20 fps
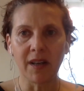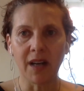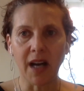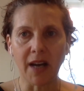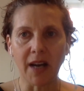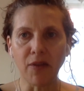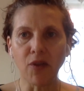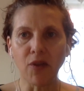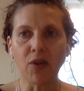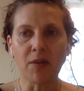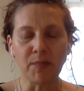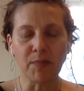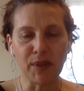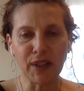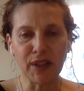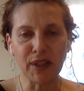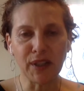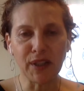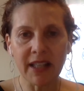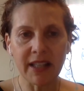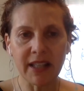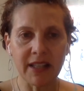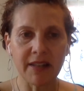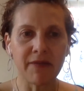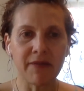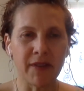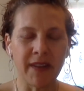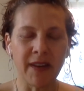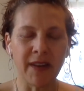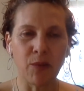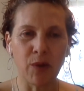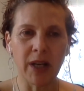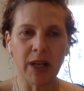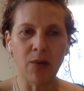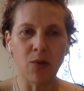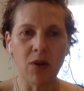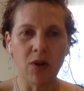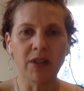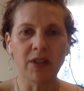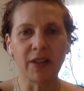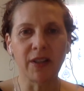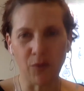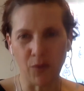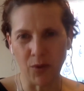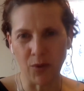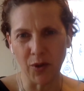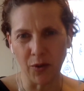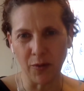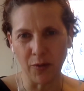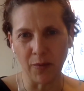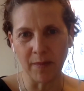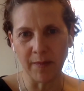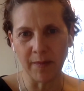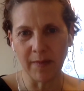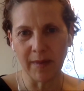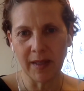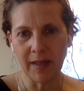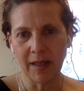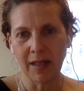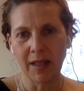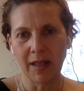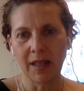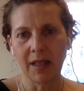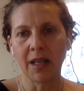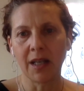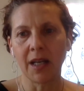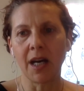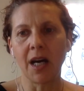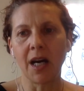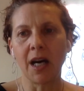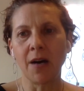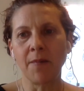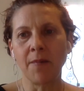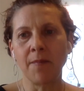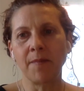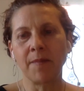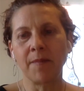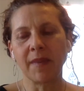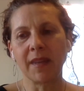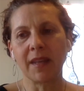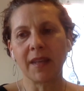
i feel completely different than when i walked in the room um,